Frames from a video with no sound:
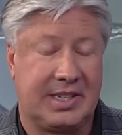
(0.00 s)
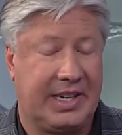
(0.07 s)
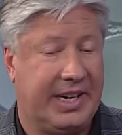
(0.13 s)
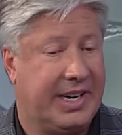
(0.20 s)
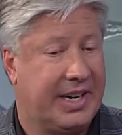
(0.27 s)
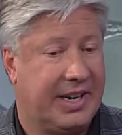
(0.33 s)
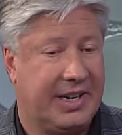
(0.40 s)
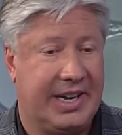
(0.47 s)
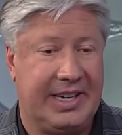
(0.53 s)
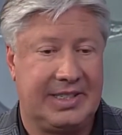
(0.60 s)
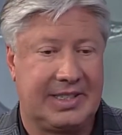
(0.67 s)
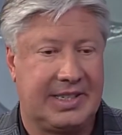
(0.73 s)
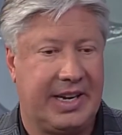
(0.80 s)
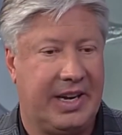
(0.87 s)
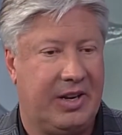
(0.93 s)
again, he
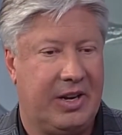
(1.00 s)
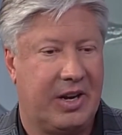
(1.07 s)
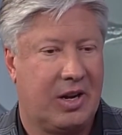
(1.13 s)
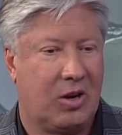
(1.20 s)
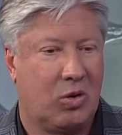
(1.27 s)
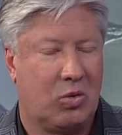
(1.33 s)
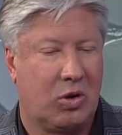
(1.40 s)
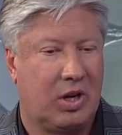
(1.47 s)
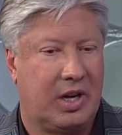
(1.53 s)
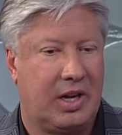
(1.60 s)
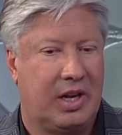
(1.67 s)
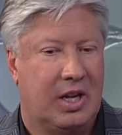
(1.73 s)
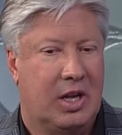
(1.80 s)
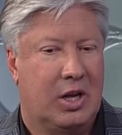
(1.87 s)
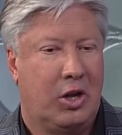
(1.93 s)
said, you know. Uh,
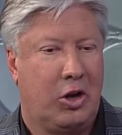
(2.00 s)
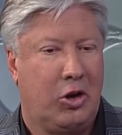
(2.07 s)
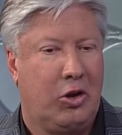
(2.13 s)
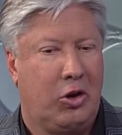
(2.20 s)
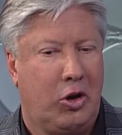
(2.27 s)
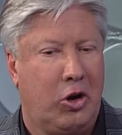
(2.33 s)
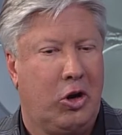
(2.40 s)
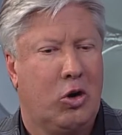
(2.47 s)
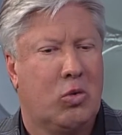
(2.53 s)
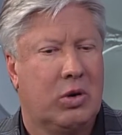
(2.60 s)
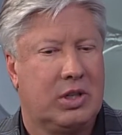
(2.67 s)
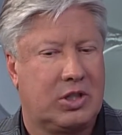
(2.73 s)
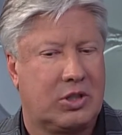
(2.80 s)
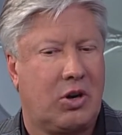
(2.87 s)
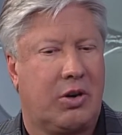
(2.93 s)
who,
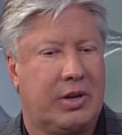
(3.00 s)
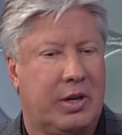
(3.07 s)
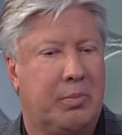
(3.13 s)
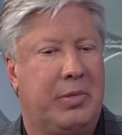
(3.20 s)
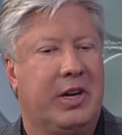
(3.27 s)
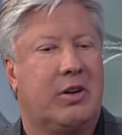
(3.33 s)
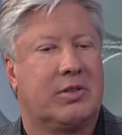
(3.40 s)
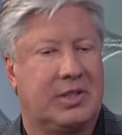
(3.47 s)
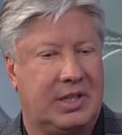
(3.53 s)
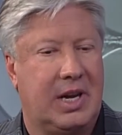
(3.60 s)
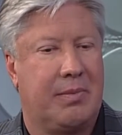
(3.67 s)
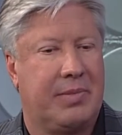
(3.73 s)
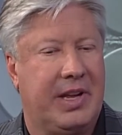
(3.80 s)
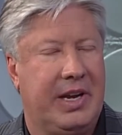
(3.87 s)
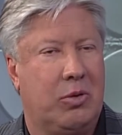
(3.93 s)
would start to build
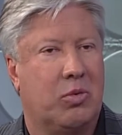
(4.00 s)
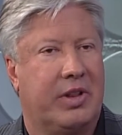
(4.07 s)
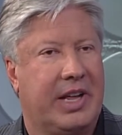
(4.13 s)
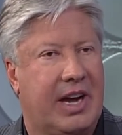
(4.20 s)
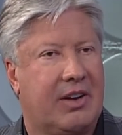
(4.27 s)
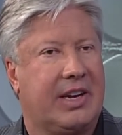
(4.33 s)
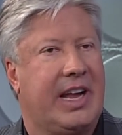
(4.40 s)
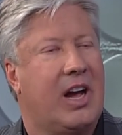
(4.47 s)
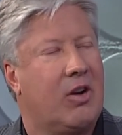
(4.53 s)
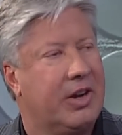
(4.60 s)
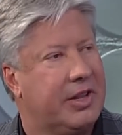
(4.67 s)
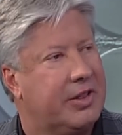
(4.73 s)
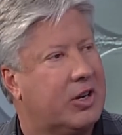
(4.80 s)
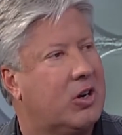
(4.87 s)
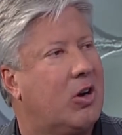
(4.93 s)
something without
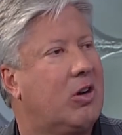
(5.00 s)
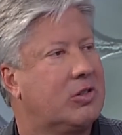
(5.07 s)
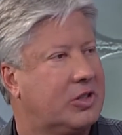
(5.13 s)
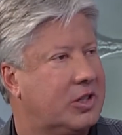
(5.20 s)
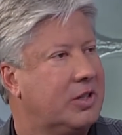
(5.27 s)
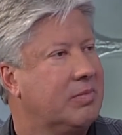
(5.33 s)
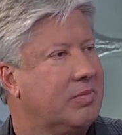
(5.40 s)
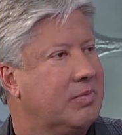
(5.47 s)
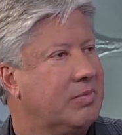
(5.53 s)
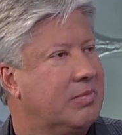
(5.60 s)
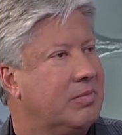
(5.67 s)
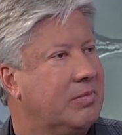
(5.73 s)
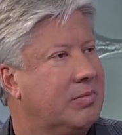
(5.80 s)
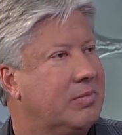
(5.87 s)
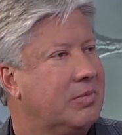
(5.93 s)
counting the cost?
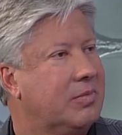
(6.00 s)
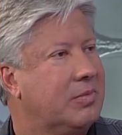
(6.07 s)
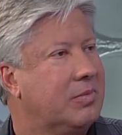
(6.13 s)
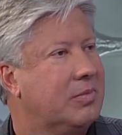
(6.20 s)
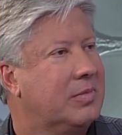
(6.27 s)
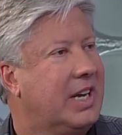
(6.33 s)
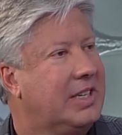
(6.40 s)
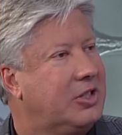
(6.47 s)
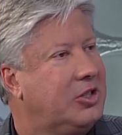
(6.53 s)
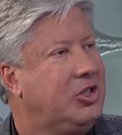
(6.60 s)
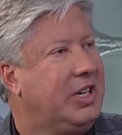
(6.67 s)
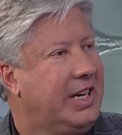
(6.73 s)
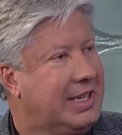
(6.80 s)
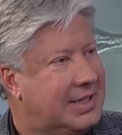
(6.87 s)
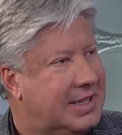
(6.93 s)
Yes, mm-hmm. mm-hmm. that's
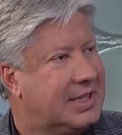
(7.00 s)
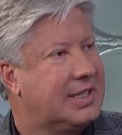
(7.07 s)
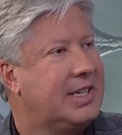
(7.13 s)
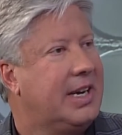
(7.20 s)
Jesus